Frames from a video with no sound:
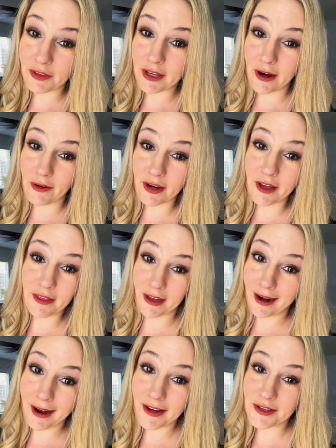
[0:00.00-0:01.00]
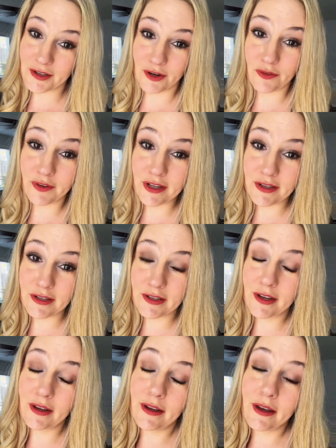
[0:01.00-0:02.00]
the area that I service,
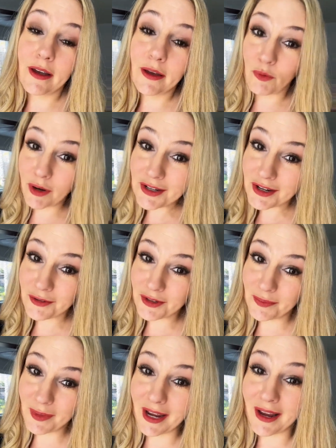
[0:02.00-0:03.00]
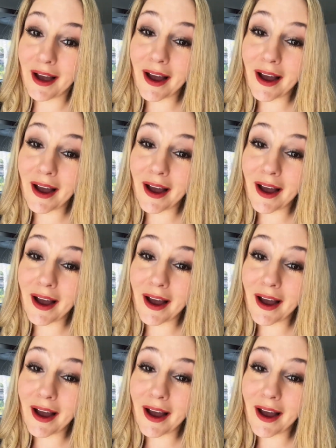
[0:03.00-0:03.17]
Reach out to me.